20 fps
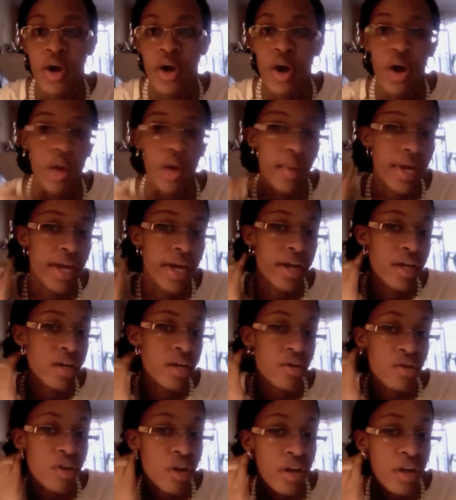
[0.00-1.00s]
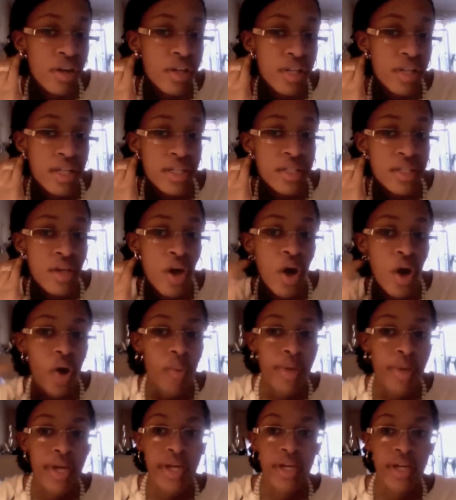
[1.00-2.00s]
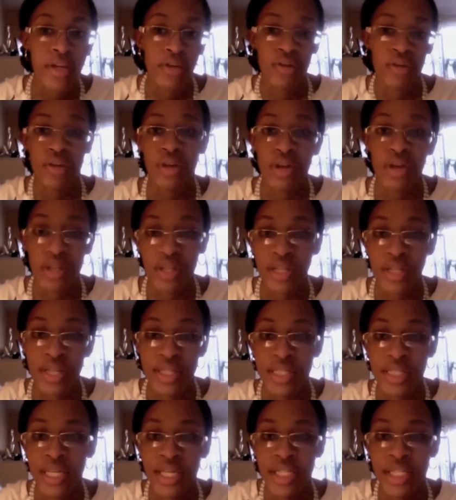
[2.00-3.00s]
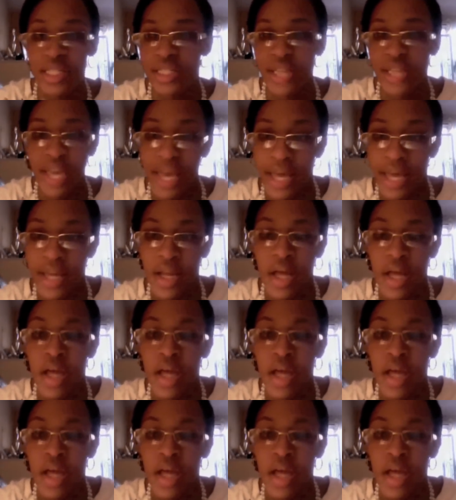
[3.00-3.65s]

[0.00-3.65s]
or my hair can grow longer than this, or my hair can grow longer than this. It just can't.